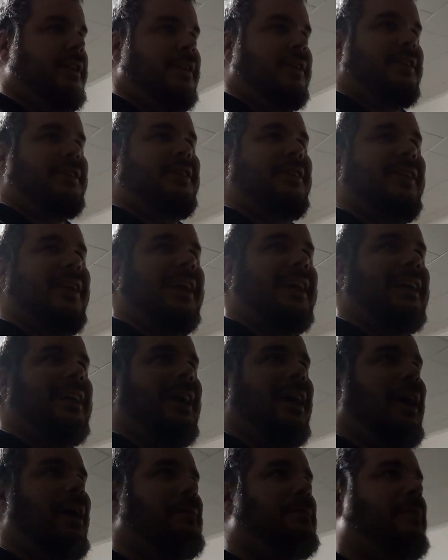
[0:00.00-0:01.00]
just so I can
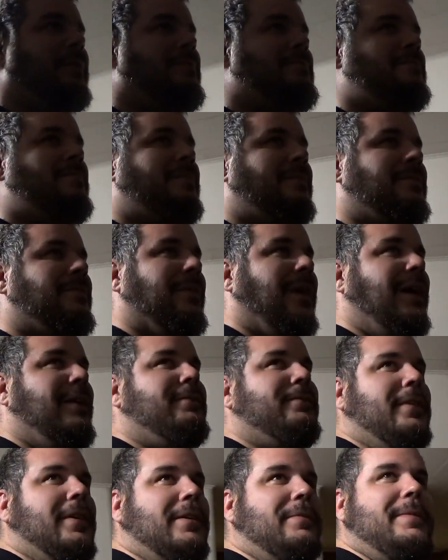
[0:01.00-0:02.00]
help him
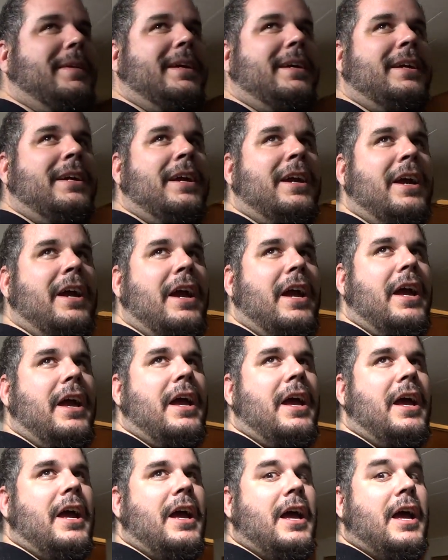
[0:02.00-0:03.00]
while filming,
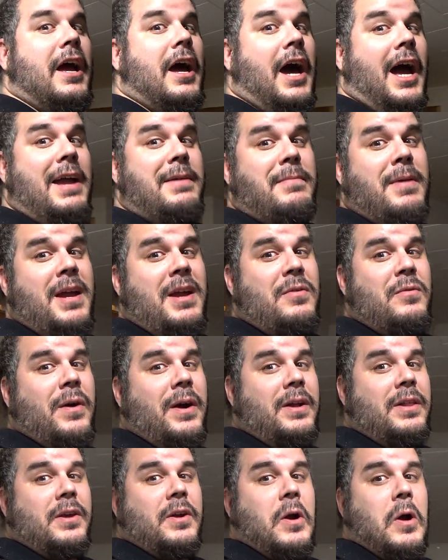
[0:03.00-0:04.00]
I might
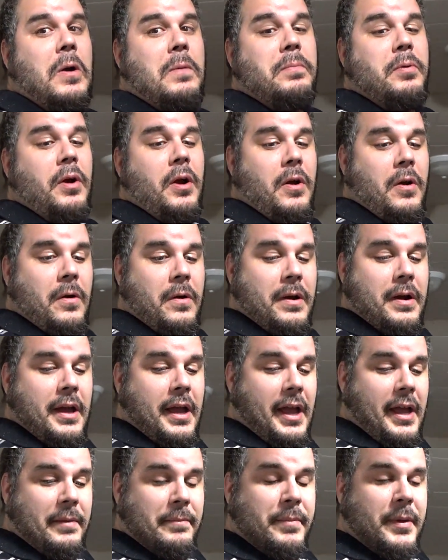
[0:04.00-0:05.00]
wear the GoPro
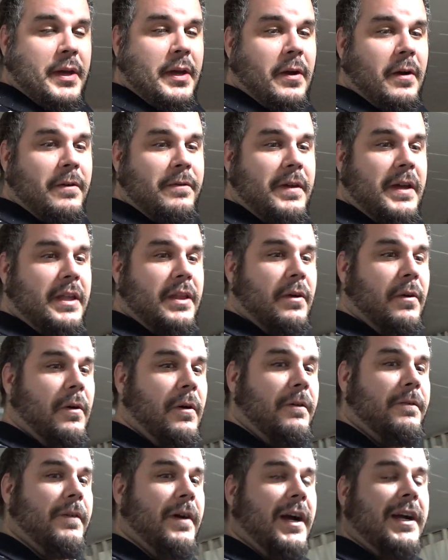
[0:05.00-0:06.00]
and POV the
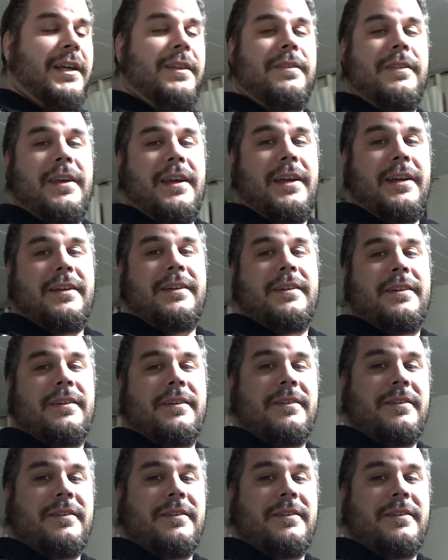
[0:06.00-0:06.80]
whole fucking thing.